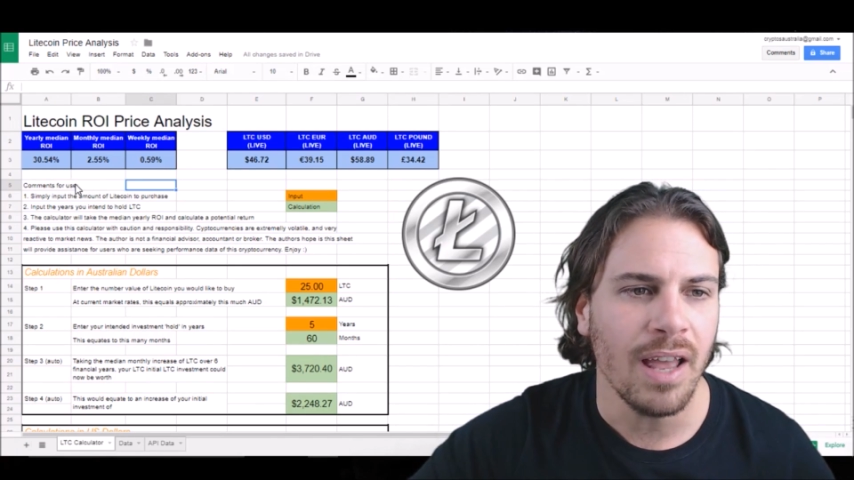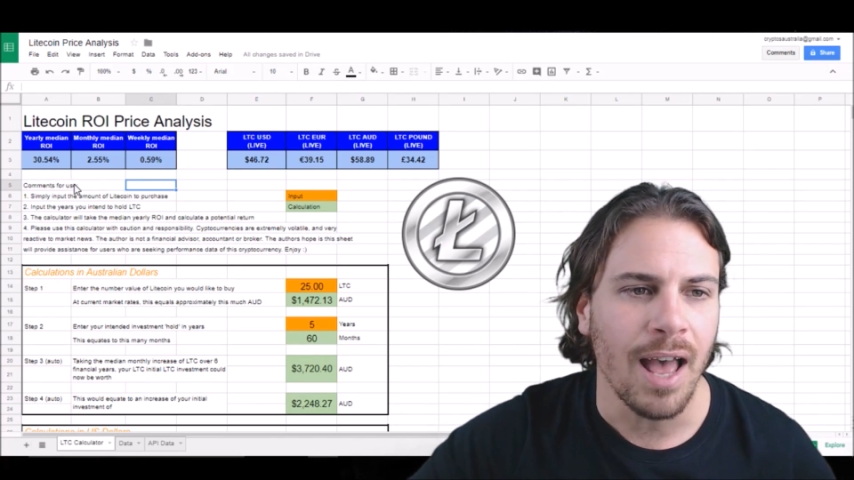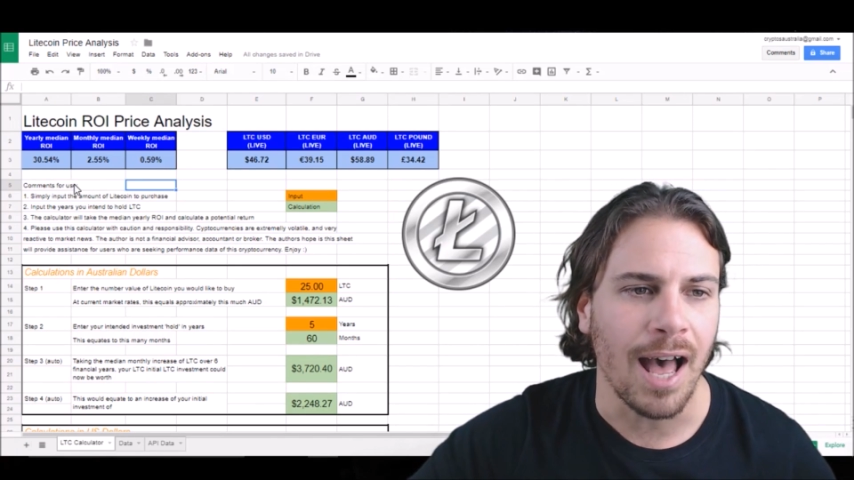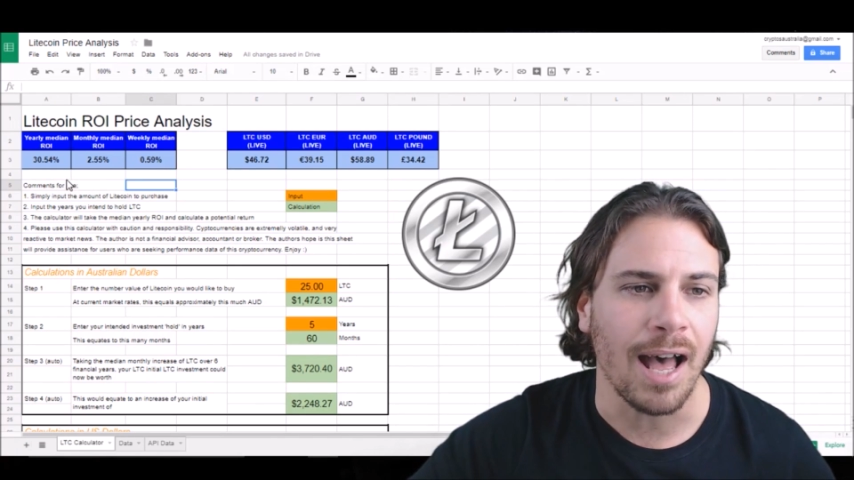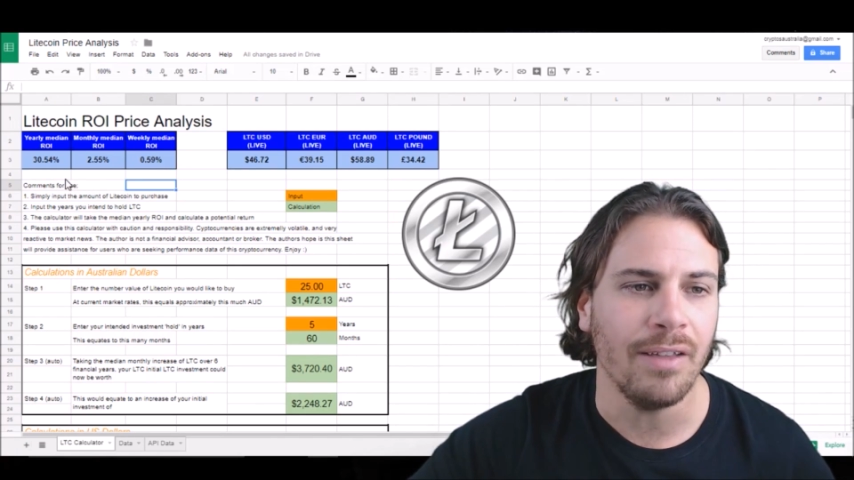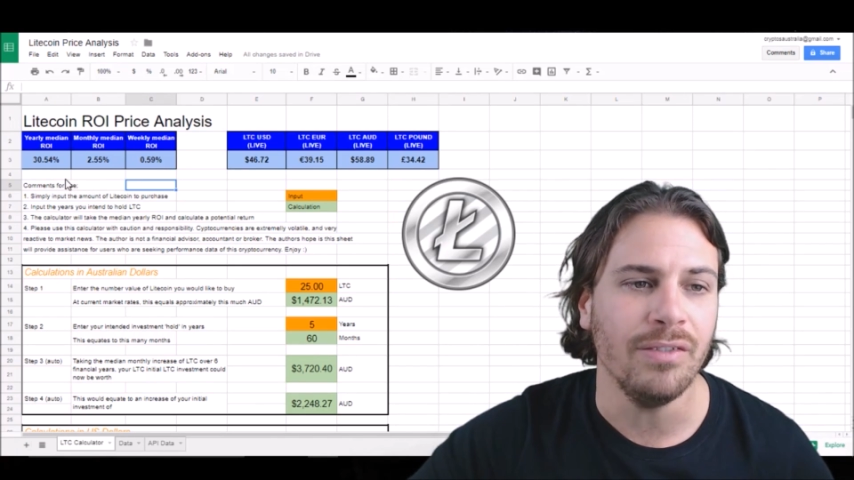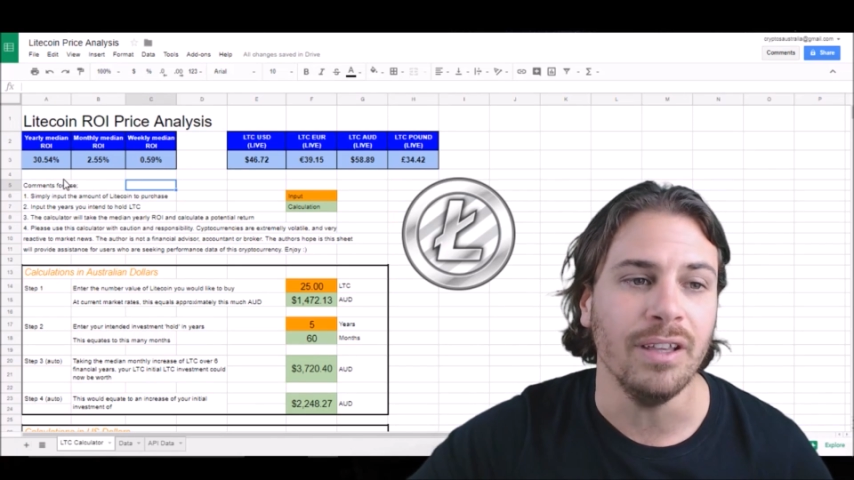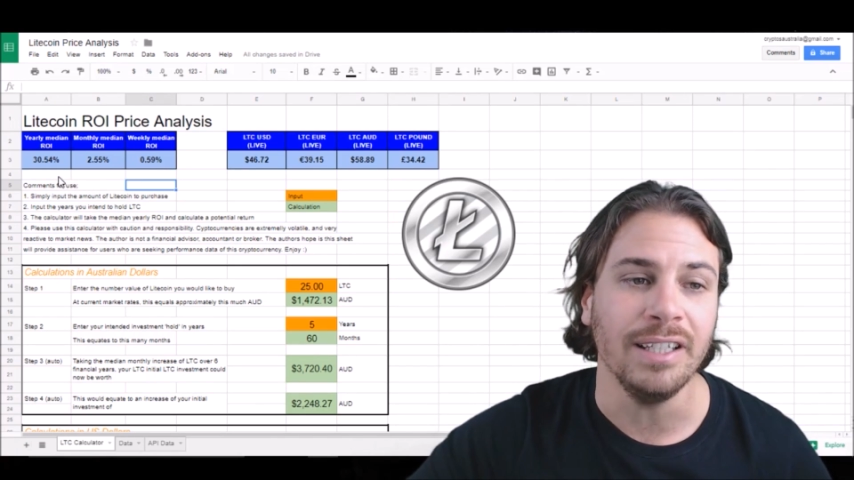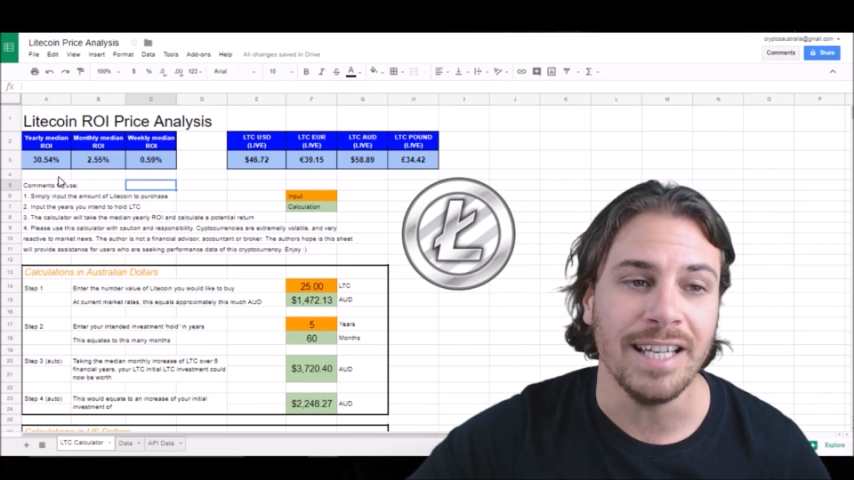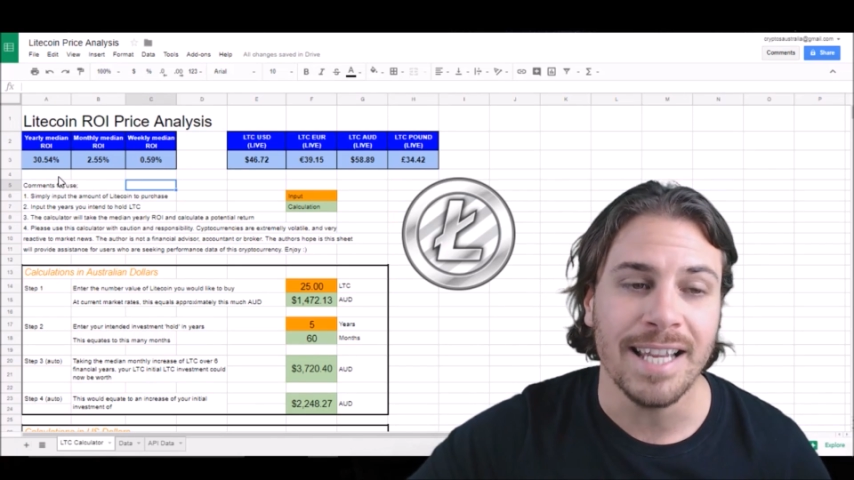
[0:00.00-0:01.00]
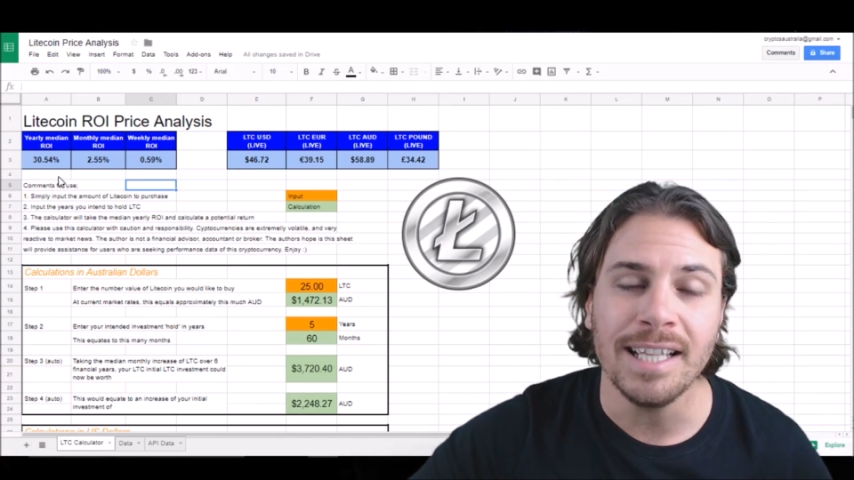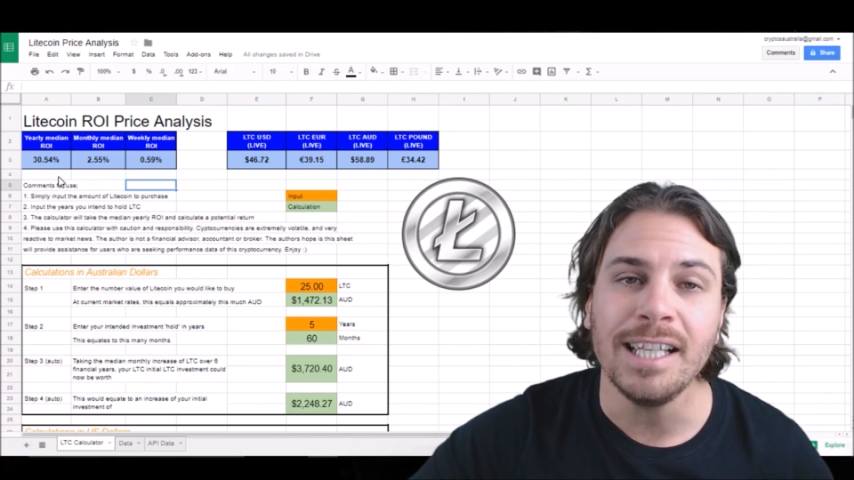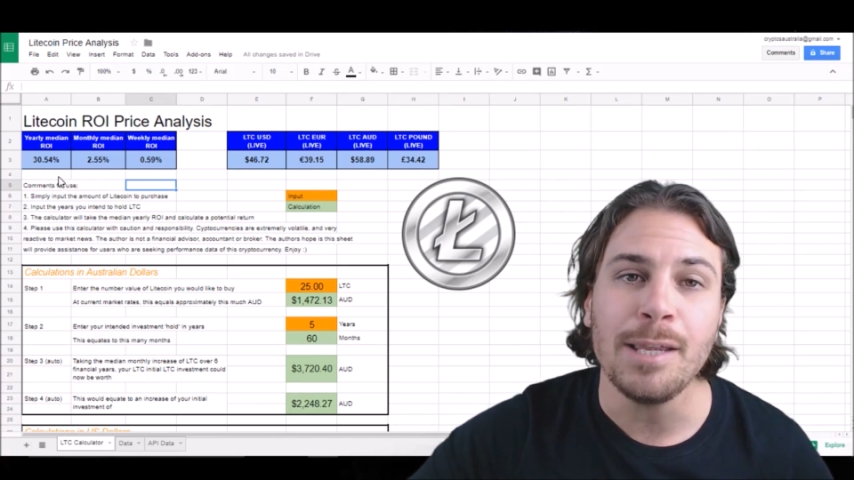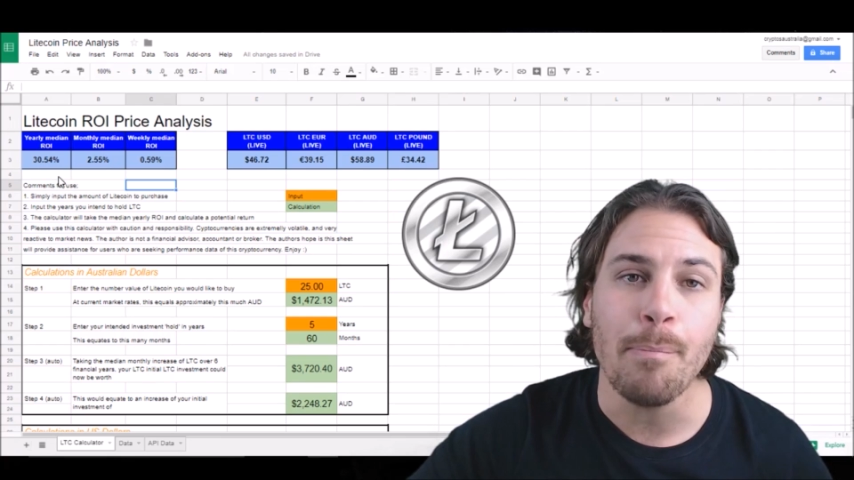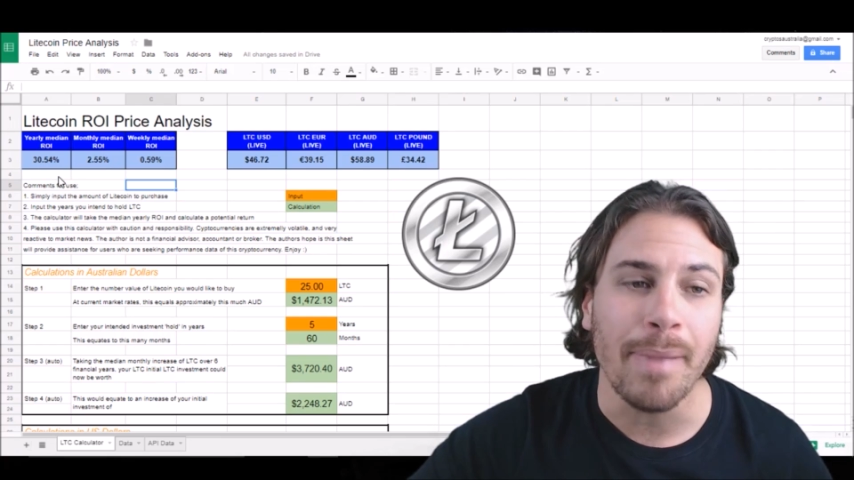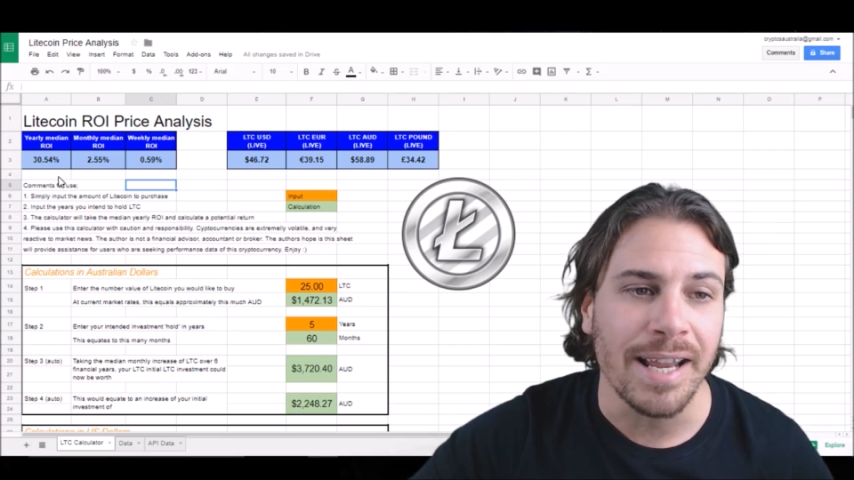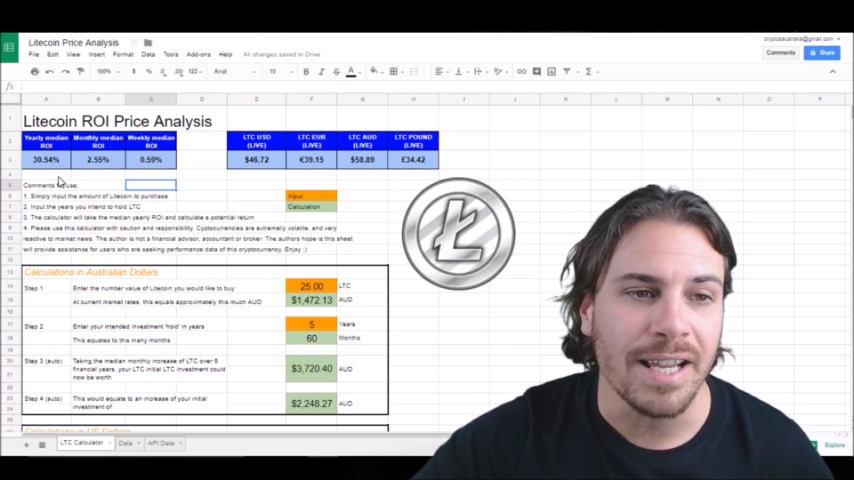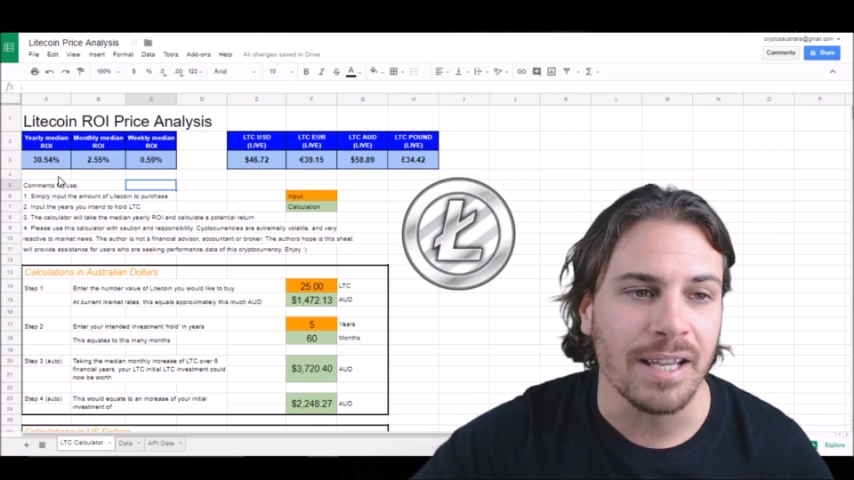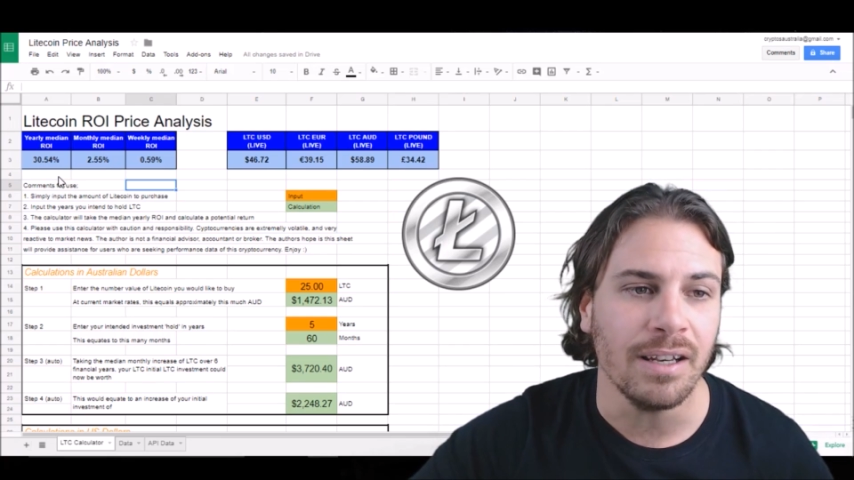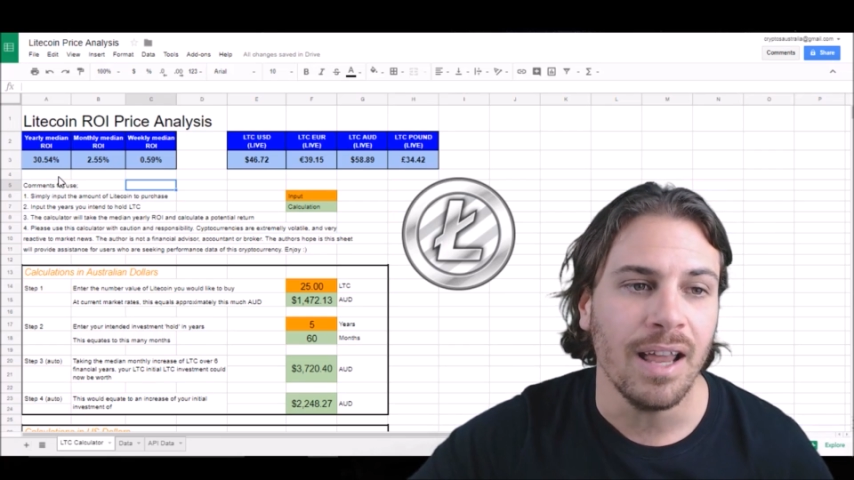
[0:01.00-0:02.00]
the yearly
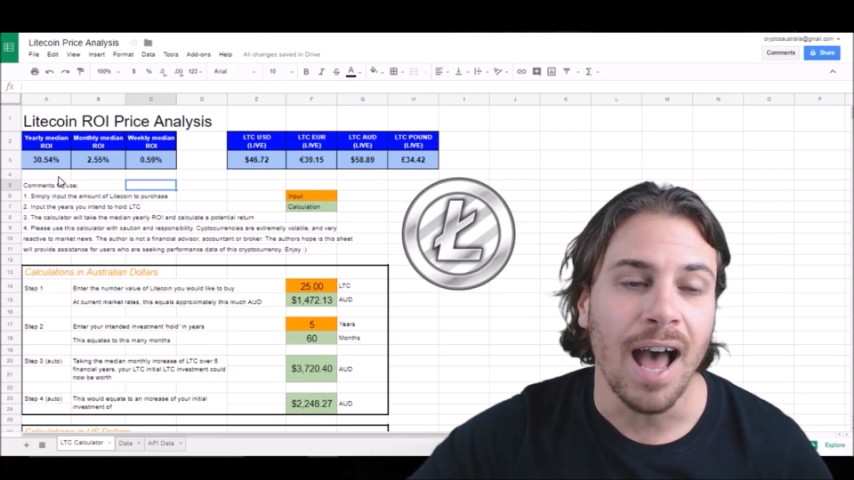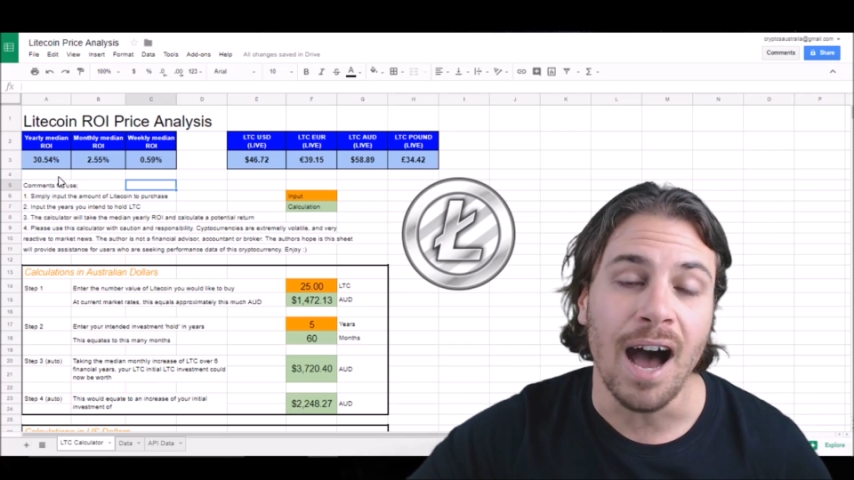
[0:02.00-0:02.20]
median